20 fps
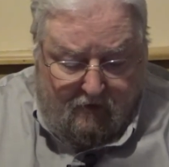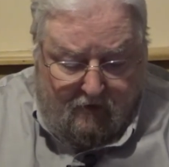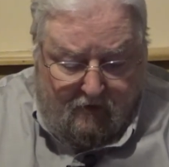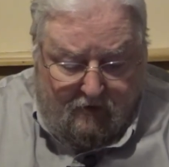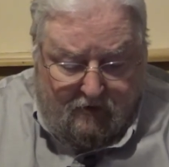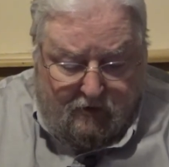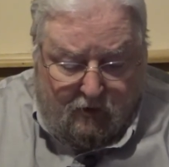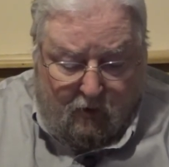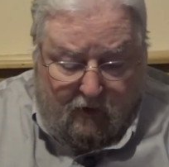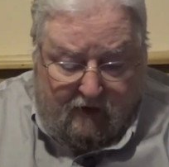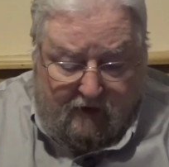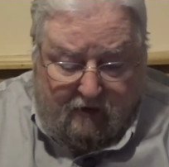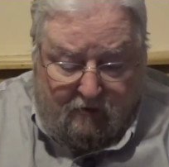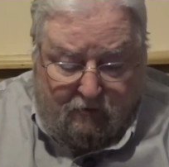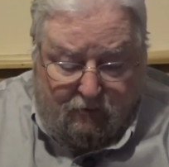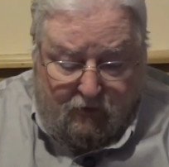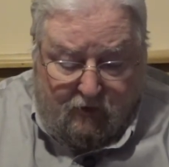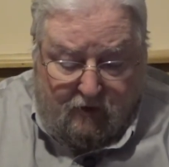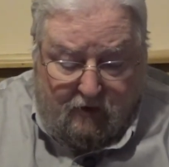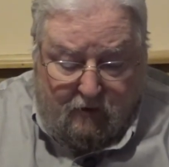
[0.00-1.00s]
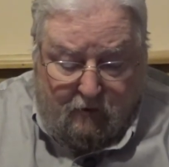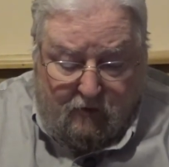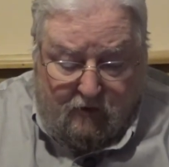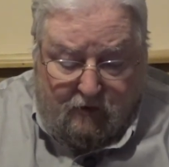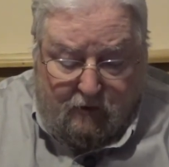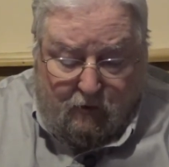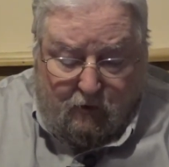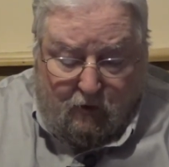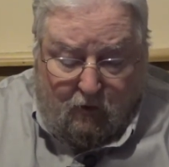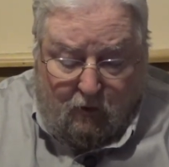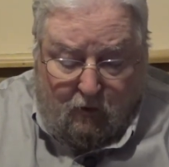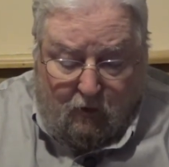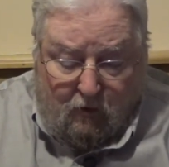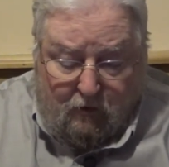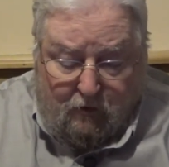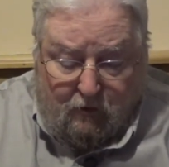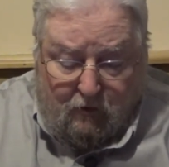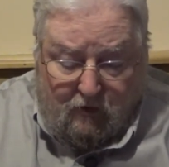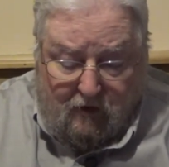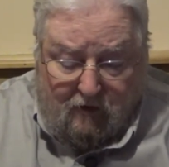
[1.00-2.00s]
so he can bring you into a whole
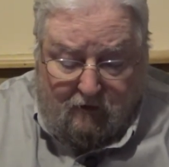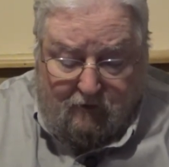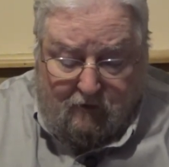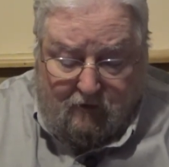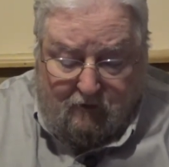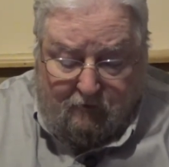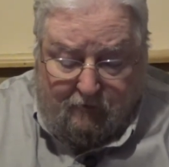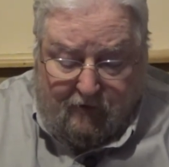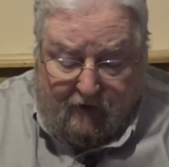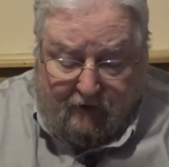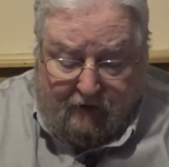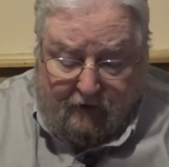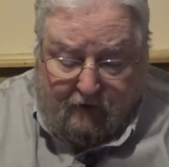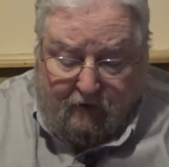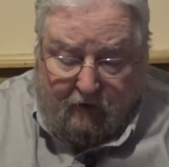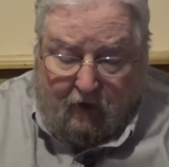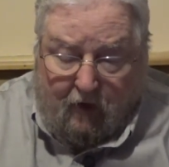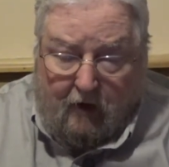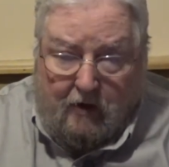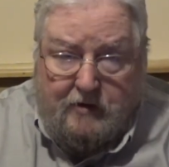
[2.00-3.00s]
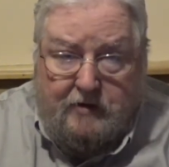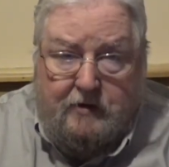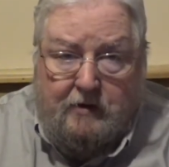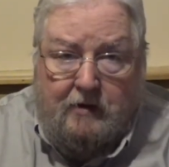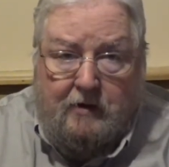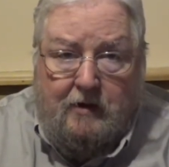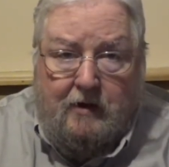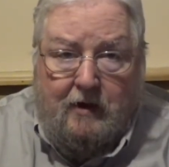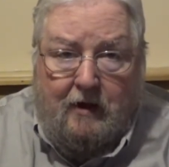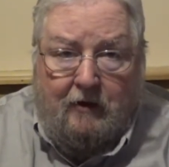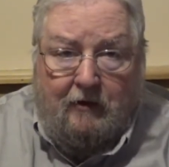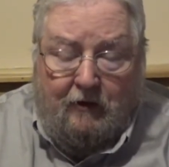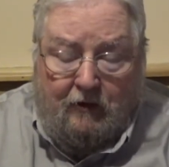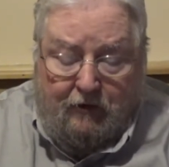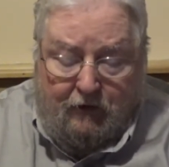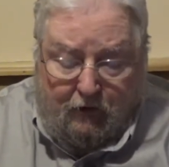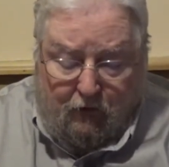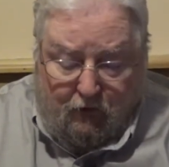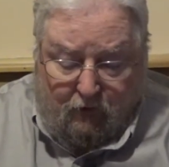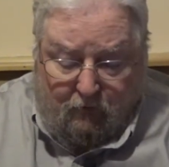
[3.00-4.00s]
new level of Pentecost in the
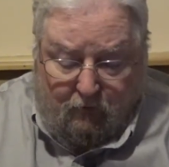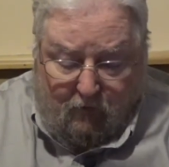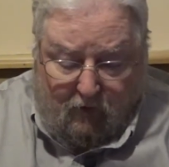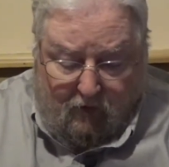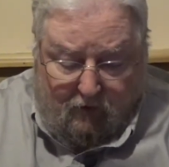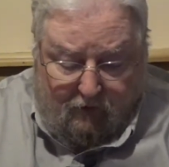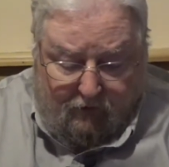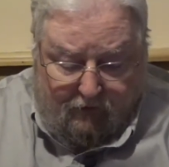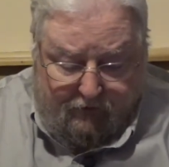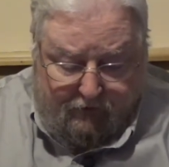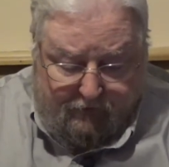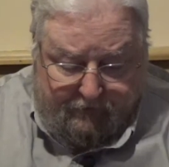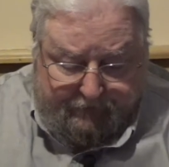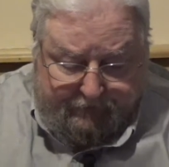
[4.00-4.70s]
third month.